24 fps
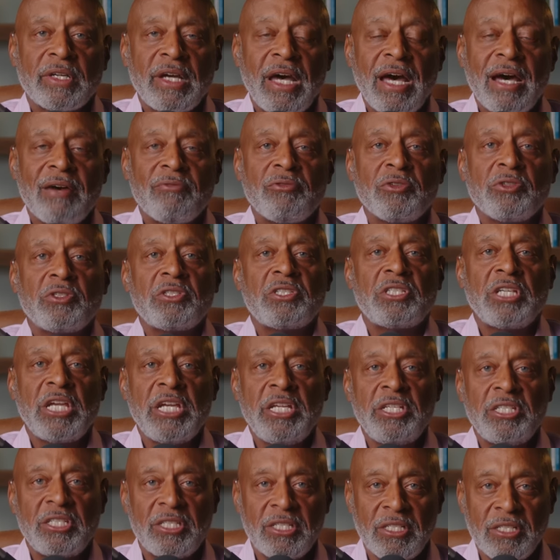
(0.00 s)

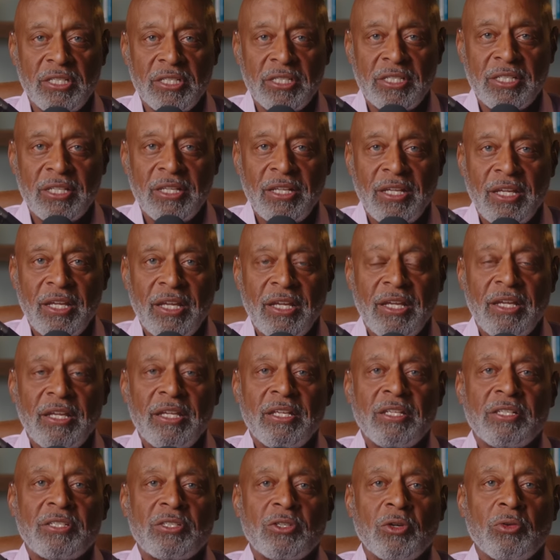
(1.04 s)
conversations?
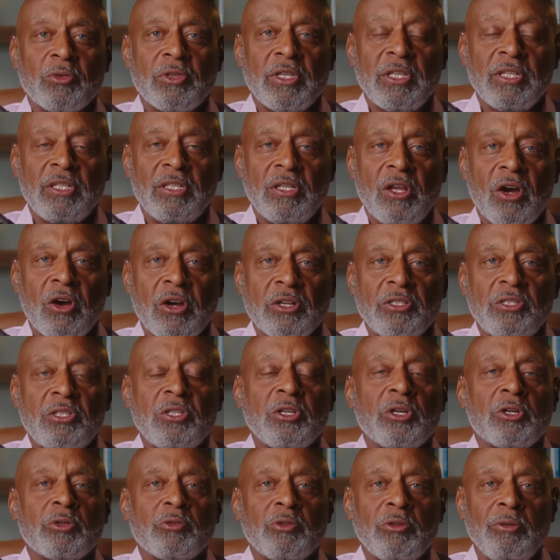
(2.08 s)
so that our
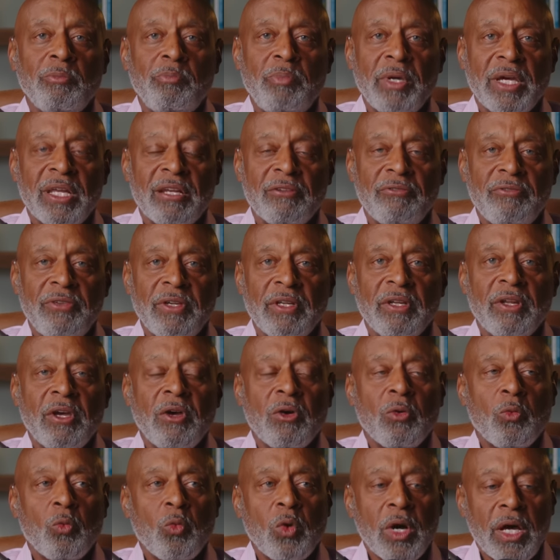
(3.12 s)
children benefit?
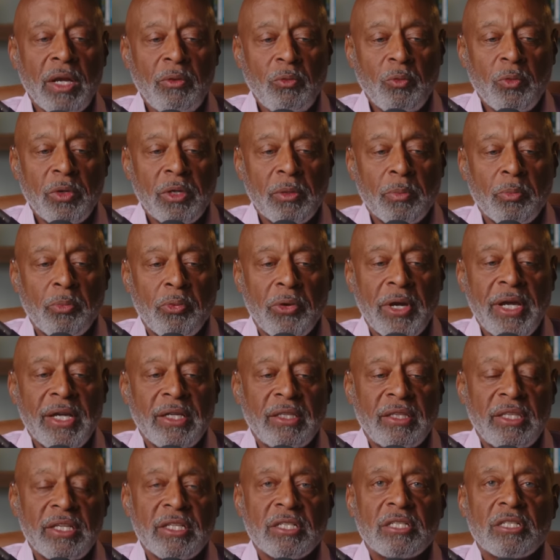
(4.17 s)
What will
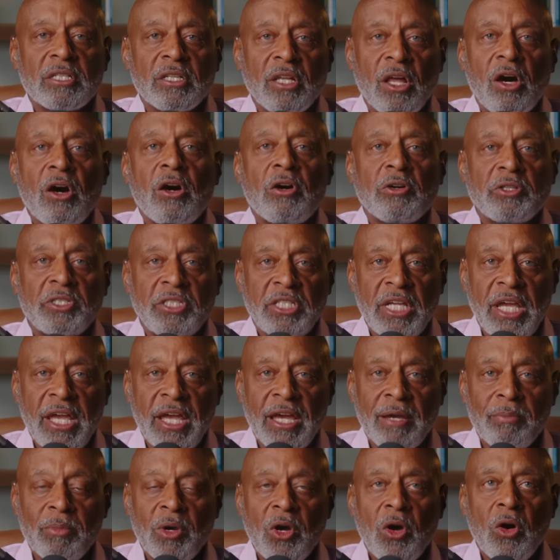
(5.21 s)
break this
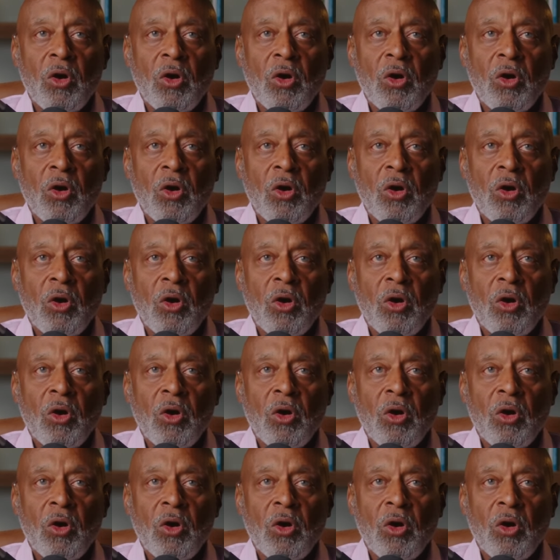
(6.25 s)
logjam,